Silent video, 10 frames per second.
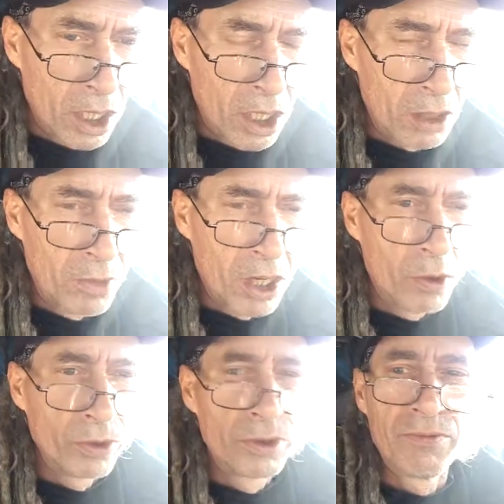
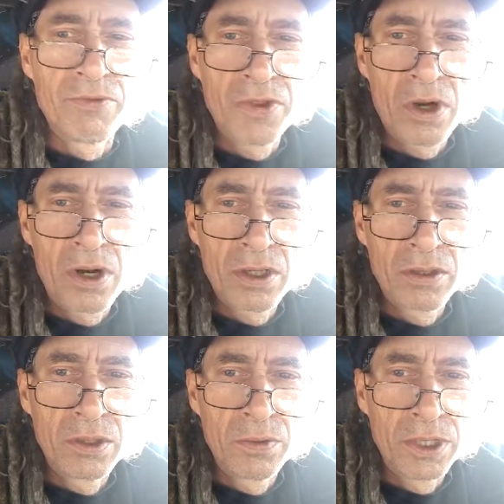bubbles of thought
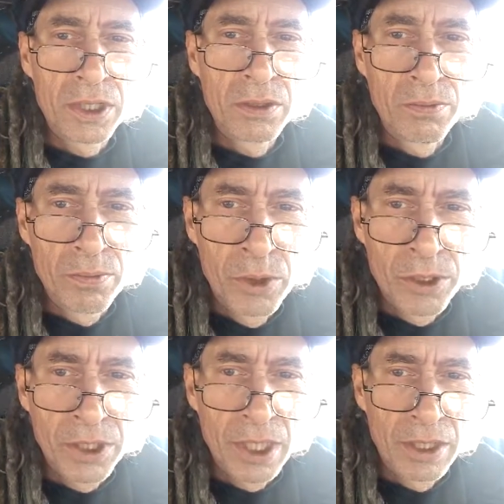that we can
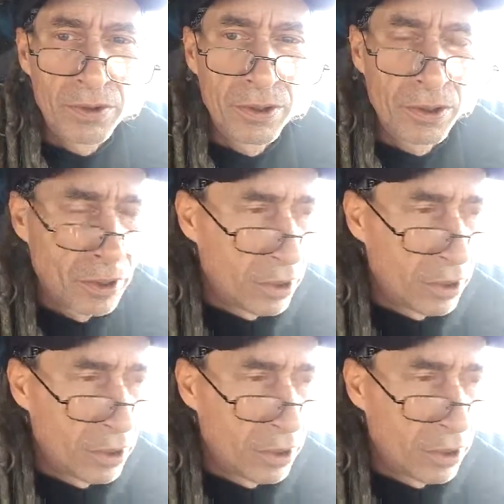put together